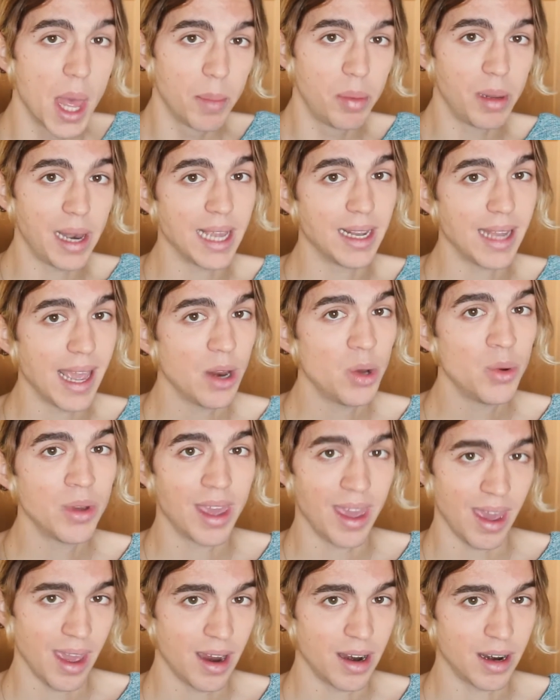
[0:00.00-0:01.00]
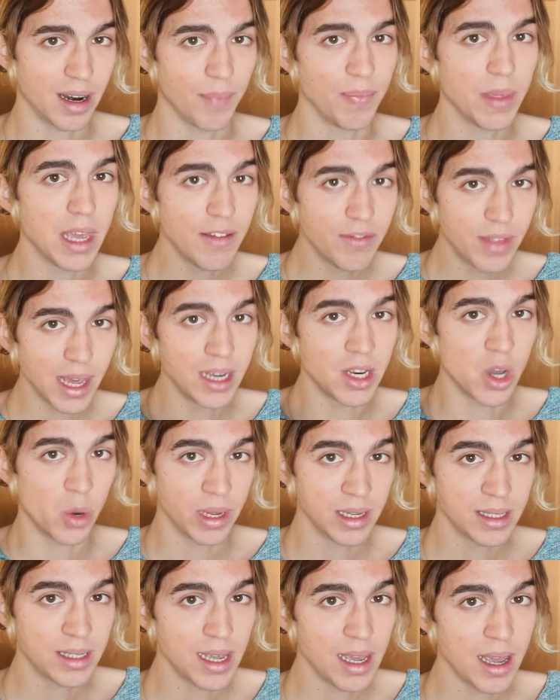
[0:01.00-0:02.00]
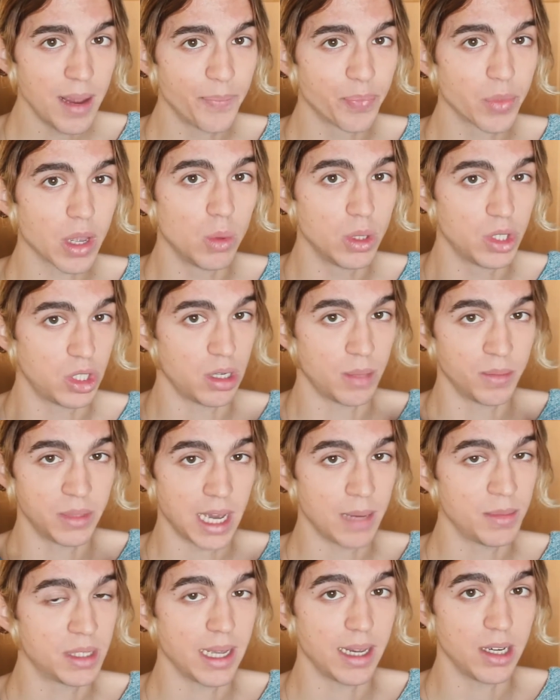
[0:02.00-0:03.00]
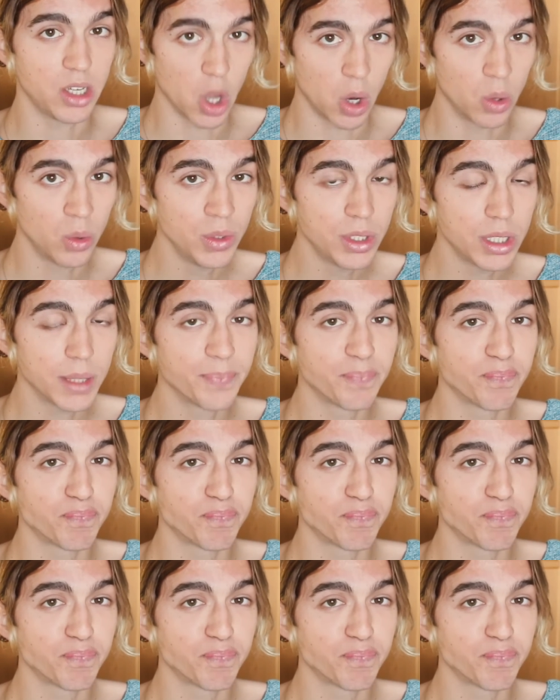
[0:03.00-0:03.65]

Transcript: But like, they don't care. If they notice it, which sometimes they don't